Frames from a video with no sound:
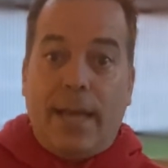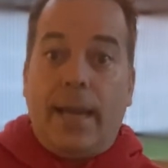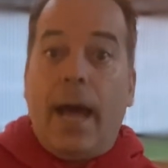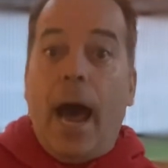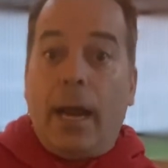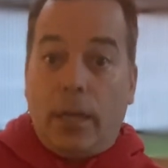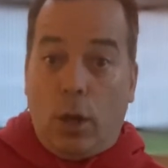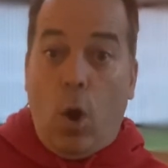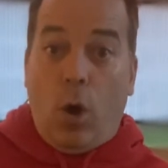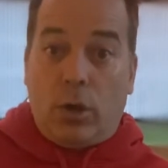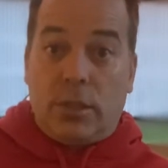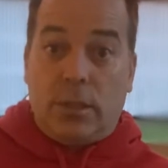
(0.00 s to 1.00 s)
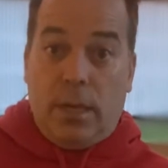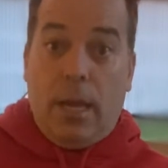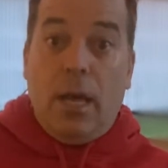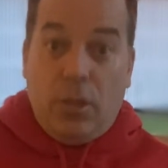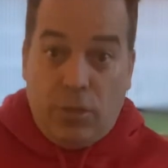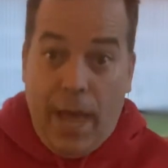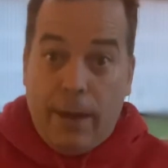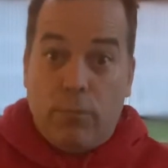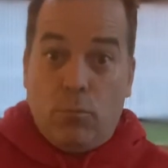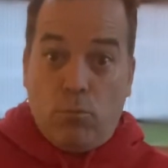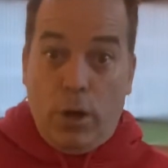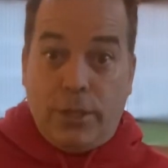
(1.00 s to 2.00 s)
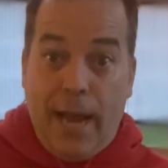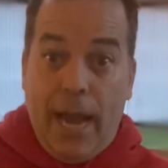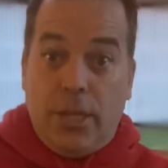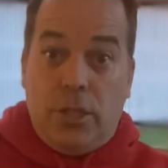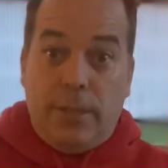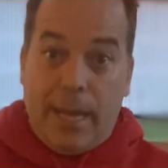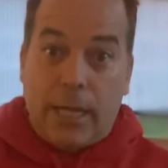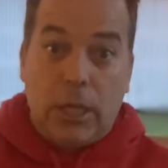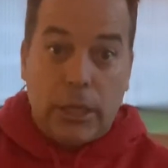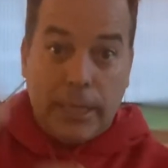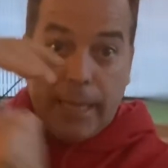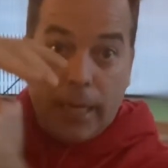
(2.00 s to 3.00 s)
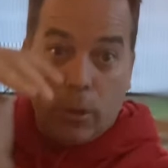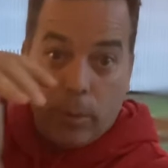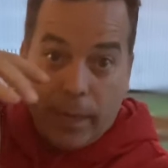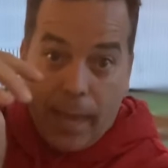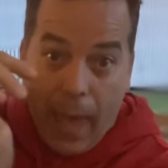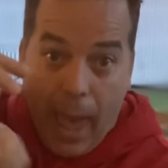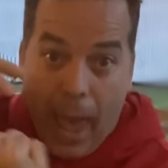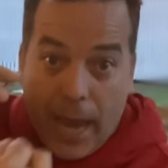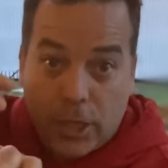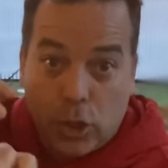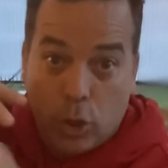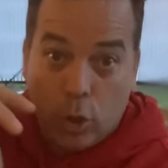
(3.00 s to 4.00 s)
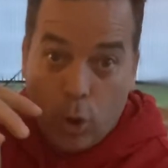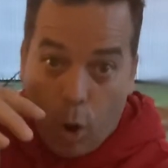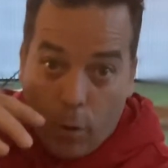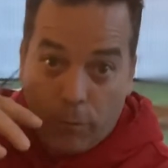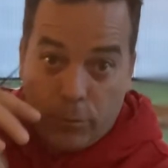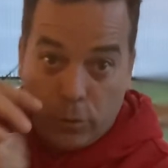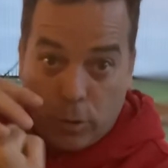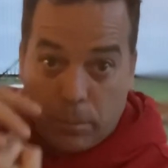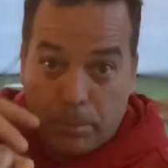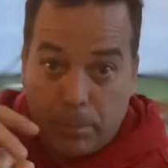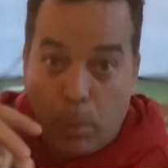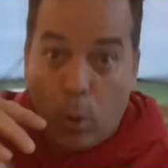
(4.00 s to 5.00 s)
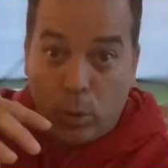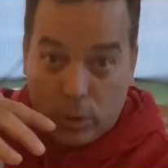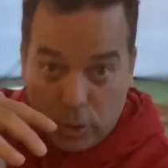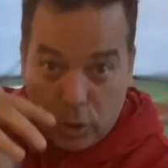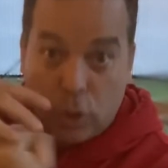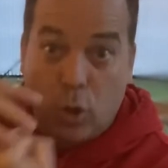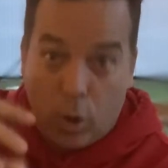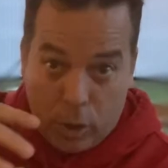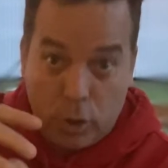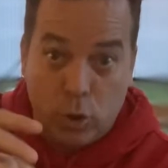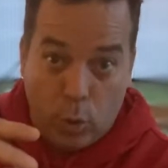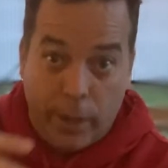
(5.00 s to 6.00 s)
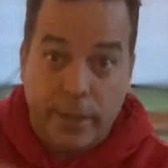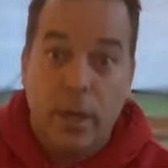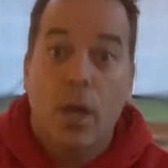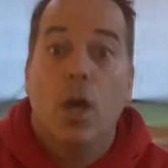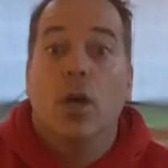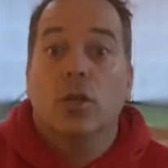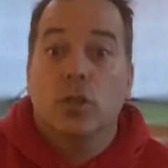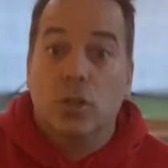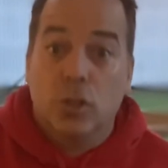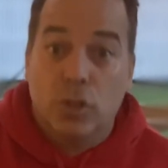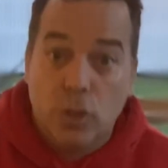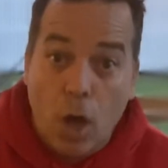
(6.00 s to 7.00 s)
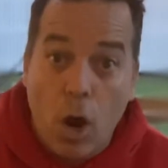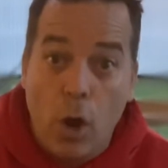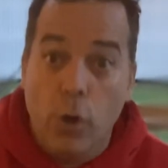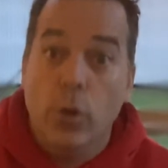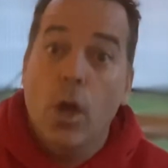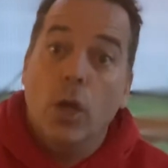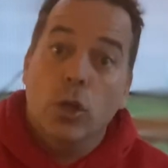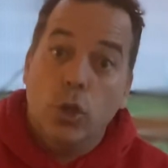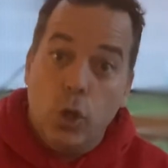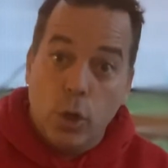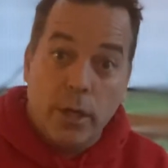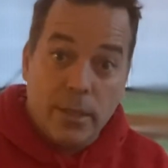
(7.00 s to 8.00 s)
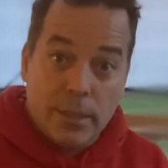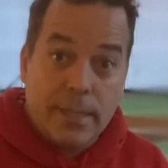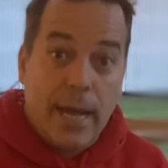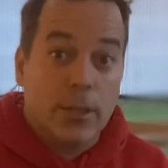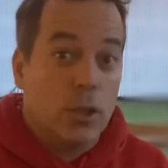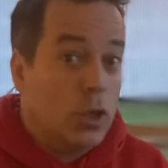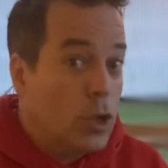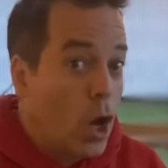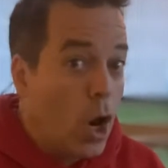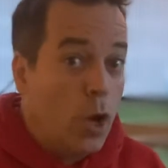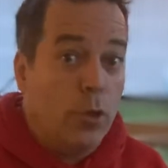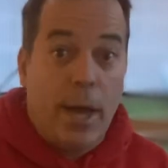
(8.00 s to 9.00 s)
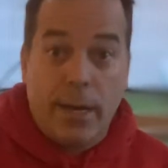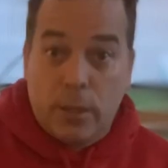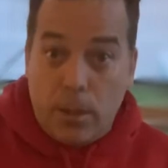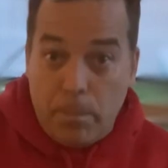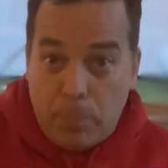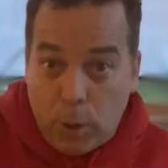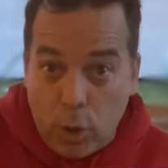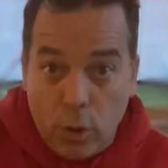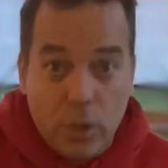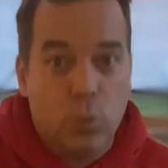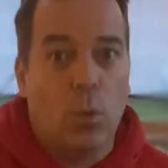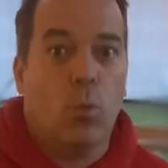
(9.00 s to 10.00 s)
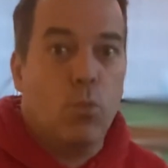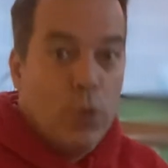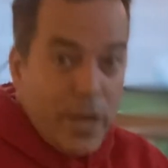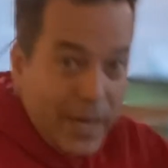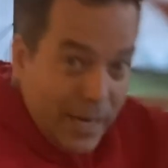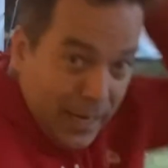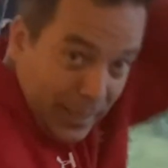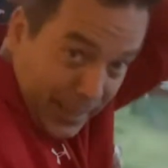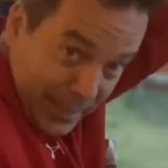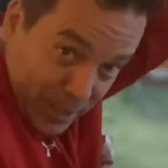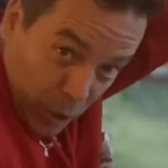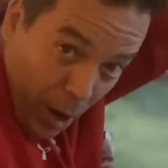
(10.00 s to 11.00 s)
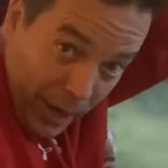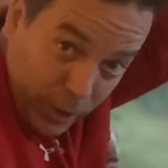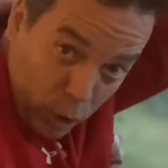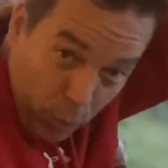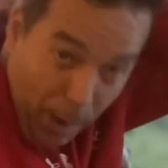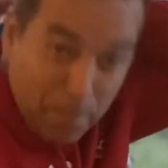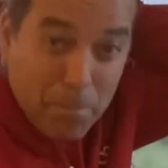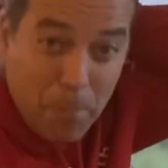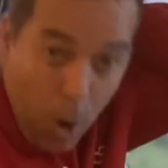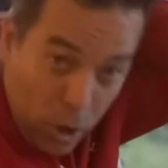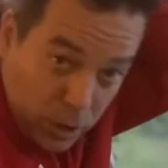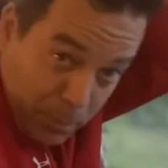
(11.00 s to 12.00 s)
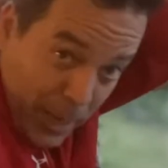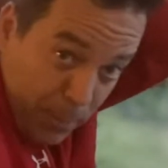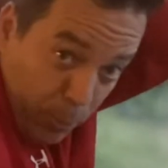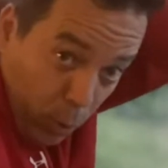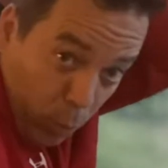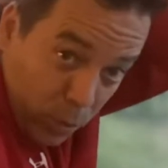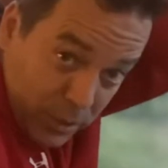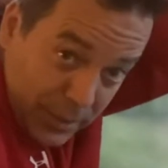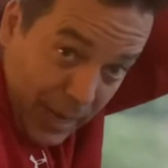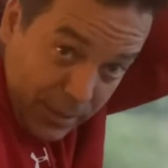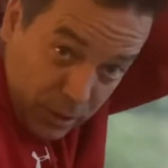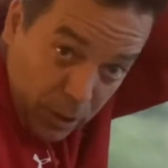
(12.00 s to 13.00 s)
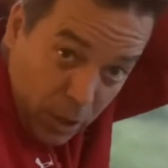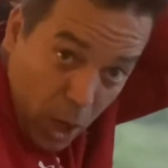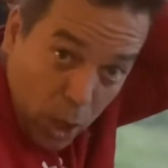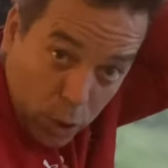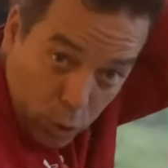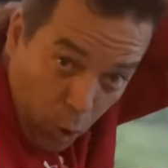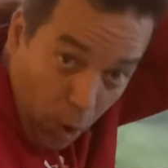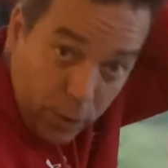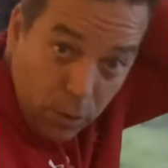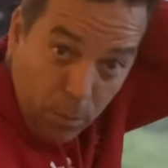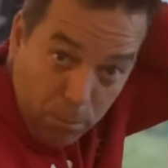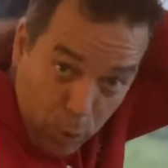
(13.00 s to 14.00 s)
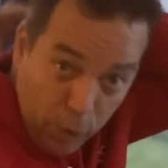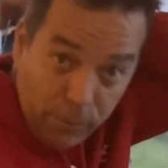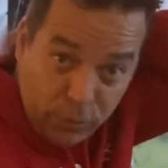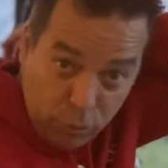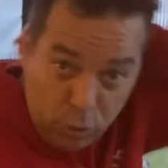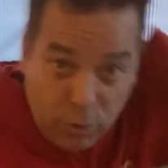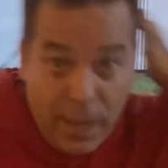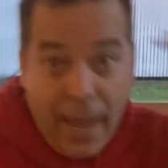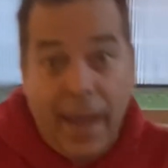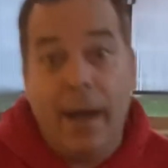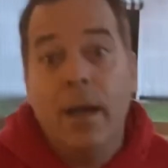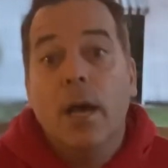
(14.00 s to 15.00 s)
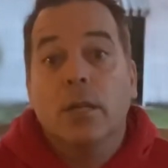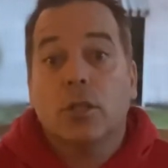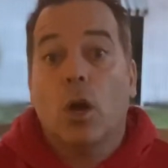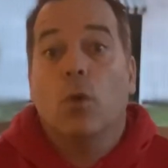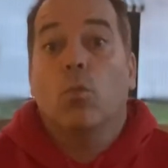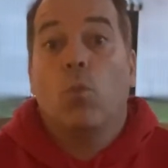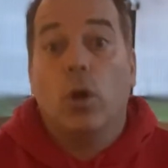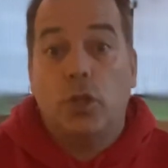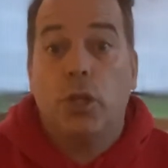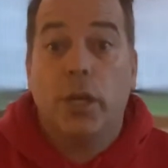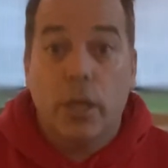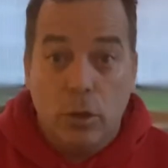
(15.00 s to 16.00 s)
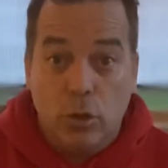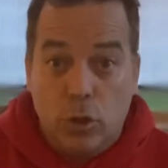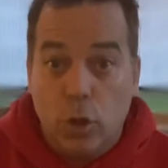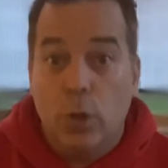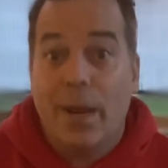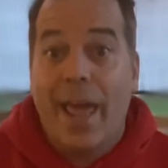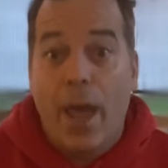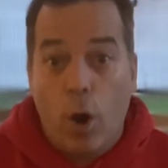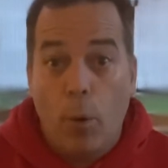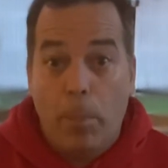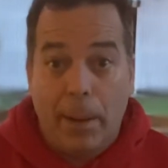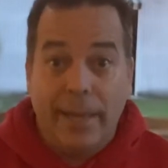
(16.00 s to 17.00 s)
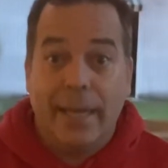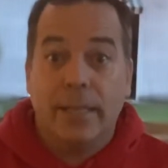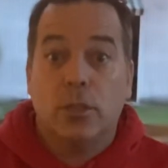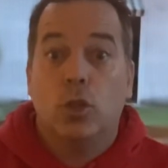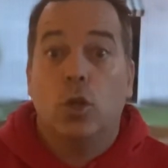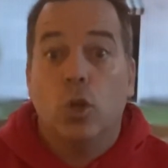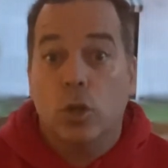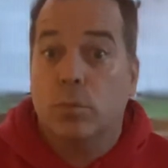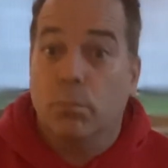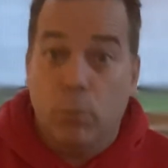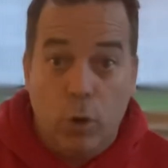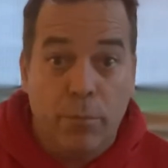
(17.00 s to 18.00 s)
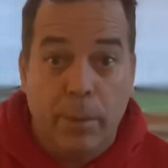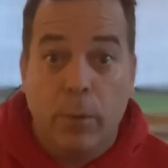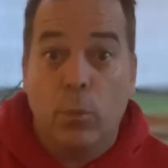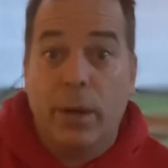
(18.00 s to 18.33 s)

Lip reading: That unlocks that rotation, that clearing action of the ball and socket joint. So you can start to know that computers will really tighten you up. Most people will start to not move through there. So what you can do to help it is use movement.